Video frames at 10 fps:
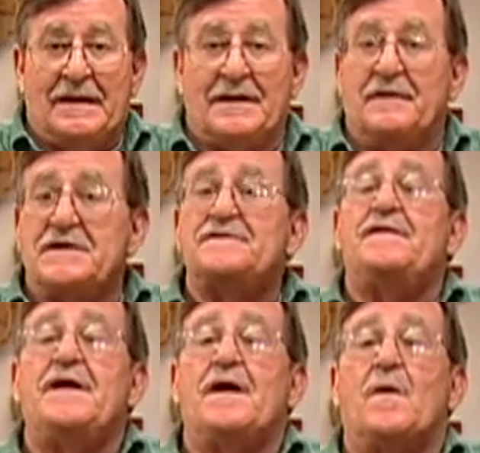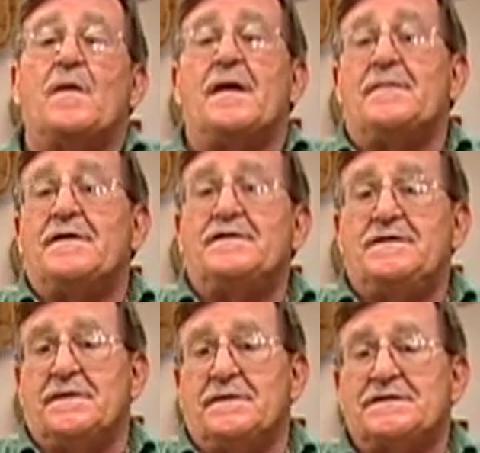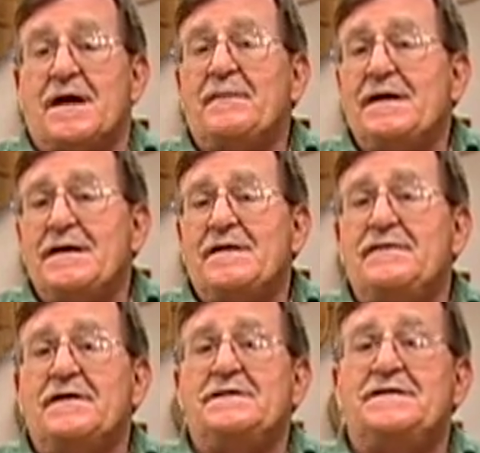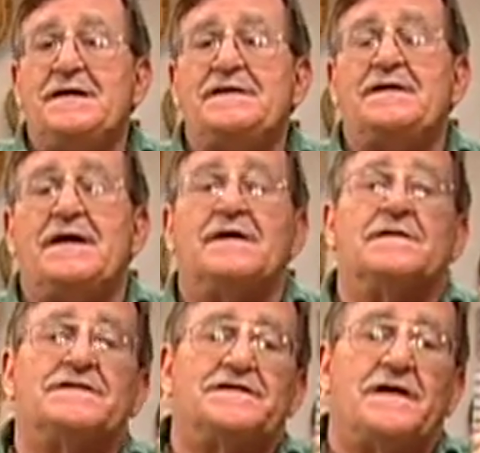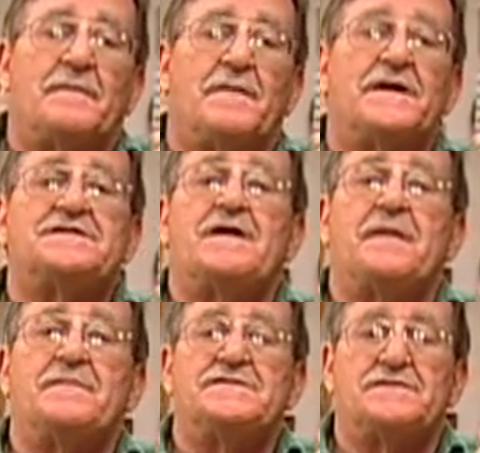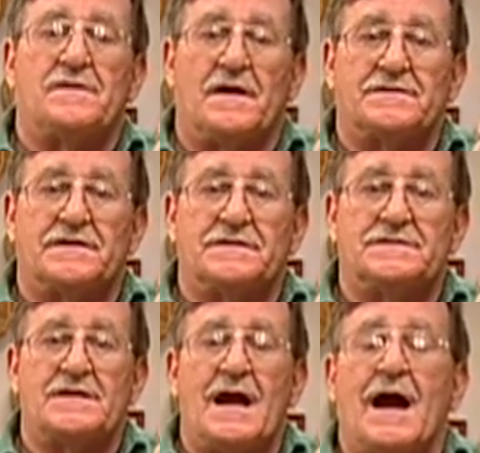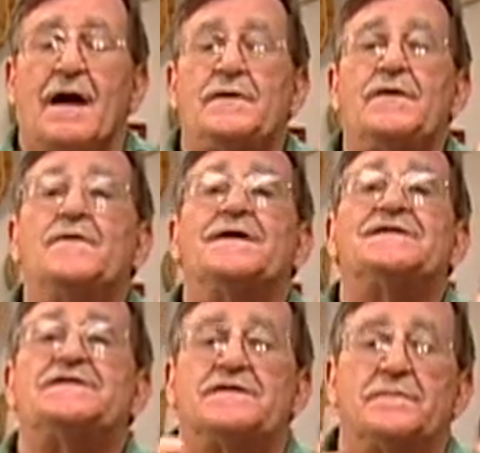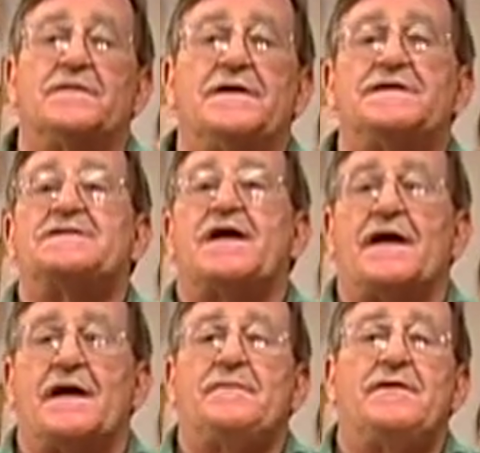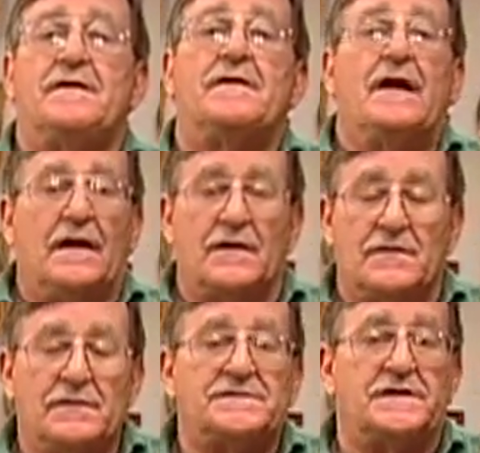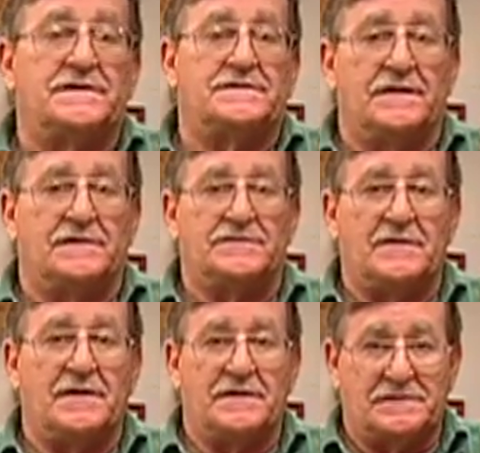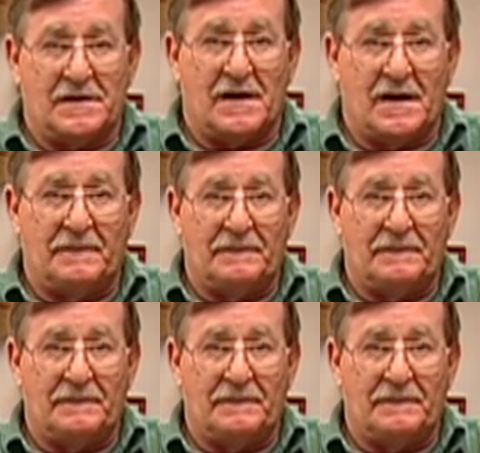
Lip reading: Now in this video, what I'm going to do is I'm going to give you detailed step-by-step instructions how you can simply set up your acoustic steel string guitar.